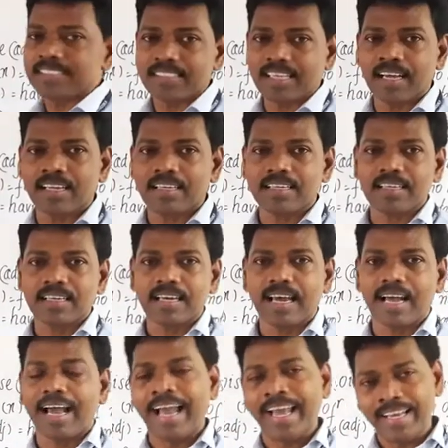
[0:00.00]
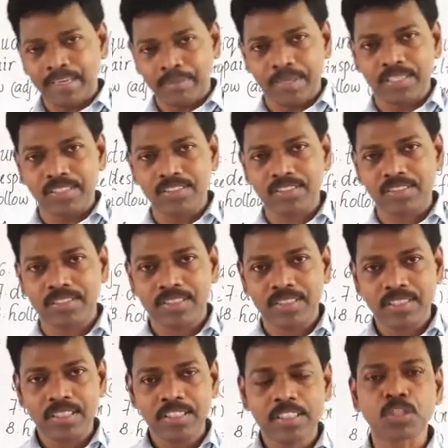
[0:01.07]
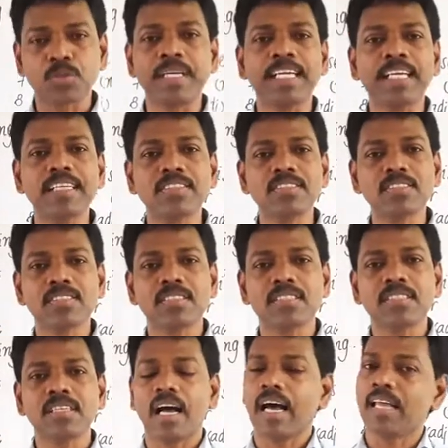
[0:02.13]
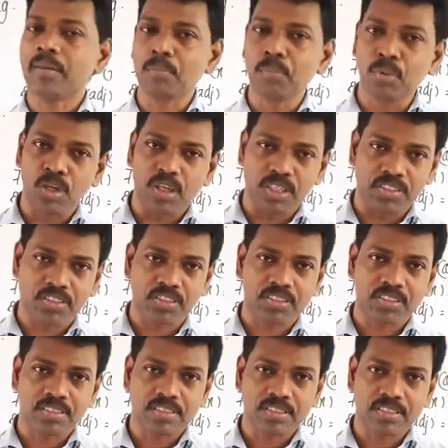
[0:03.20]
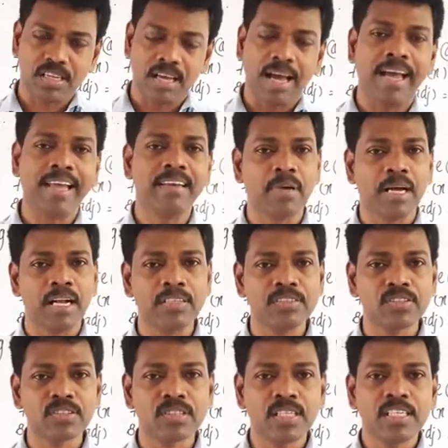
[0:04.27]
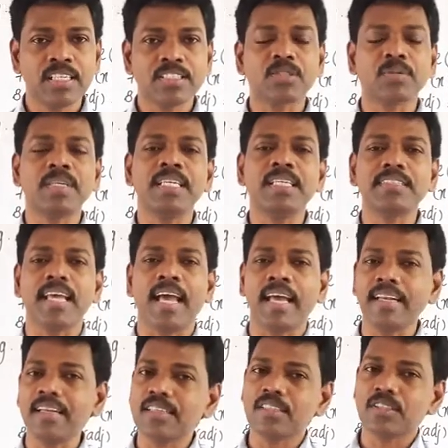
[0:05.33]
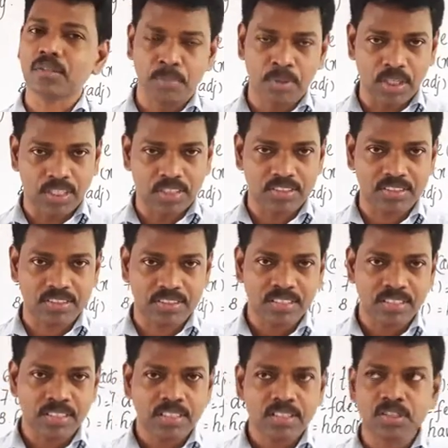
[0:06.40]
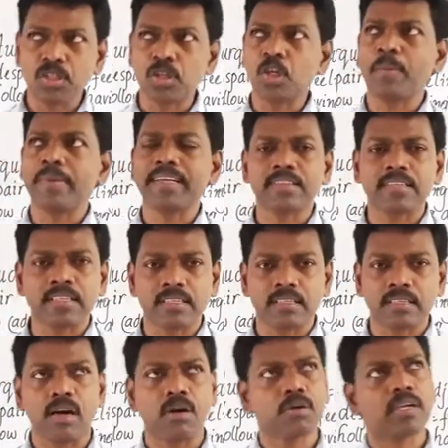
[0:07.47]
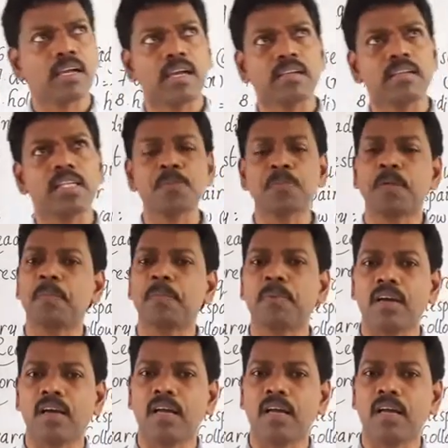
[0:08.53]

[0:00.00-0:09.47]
are animals, trees and birds. Animals, trees and birds. So you may think, how can these people